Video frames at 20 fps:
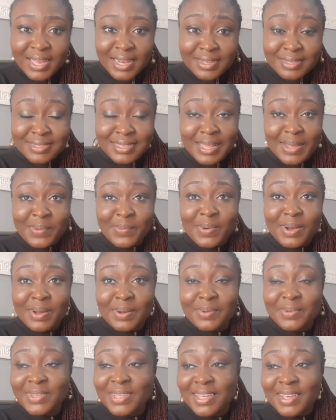I was like,
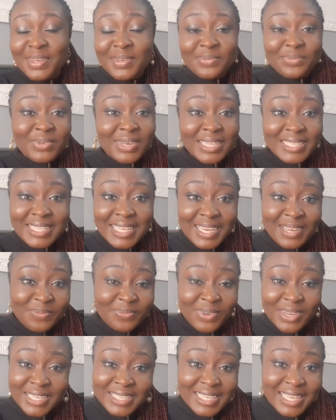wow. Finally,
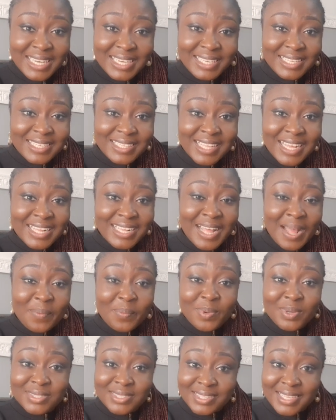like,
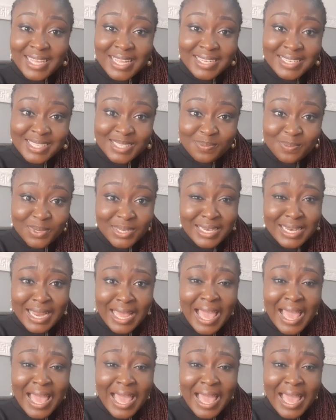I'm going to get this money.